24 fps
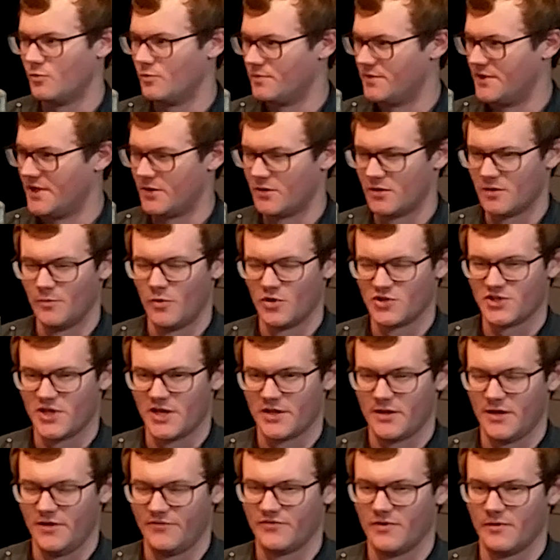They were
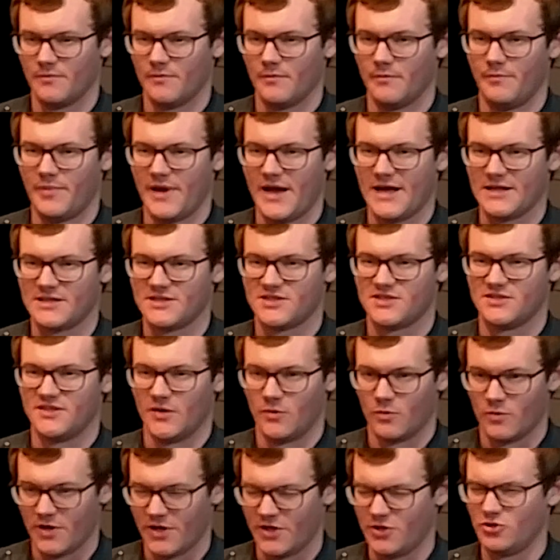most likely from
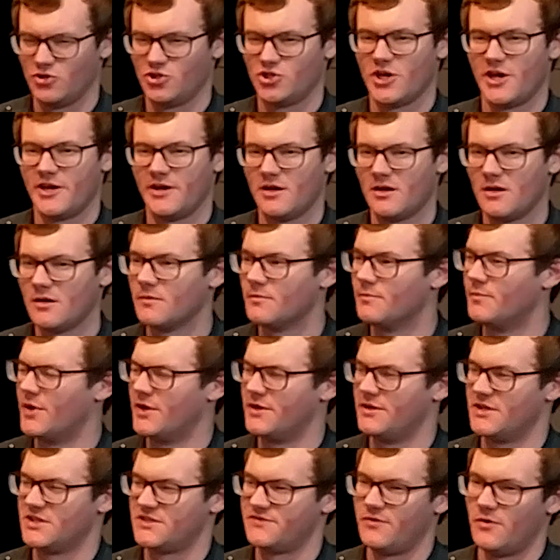bats that were in China,
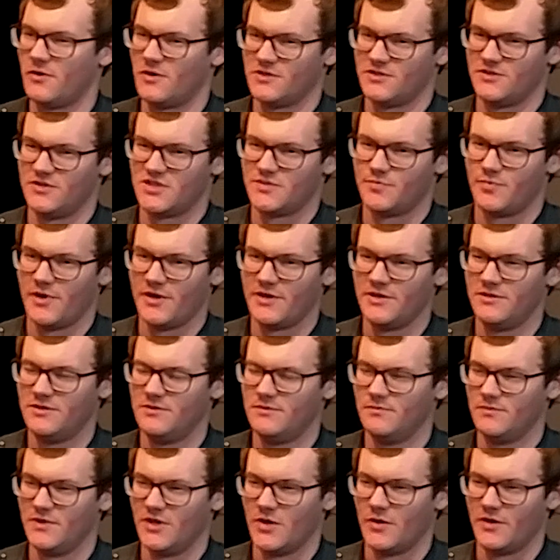but as far as the spread,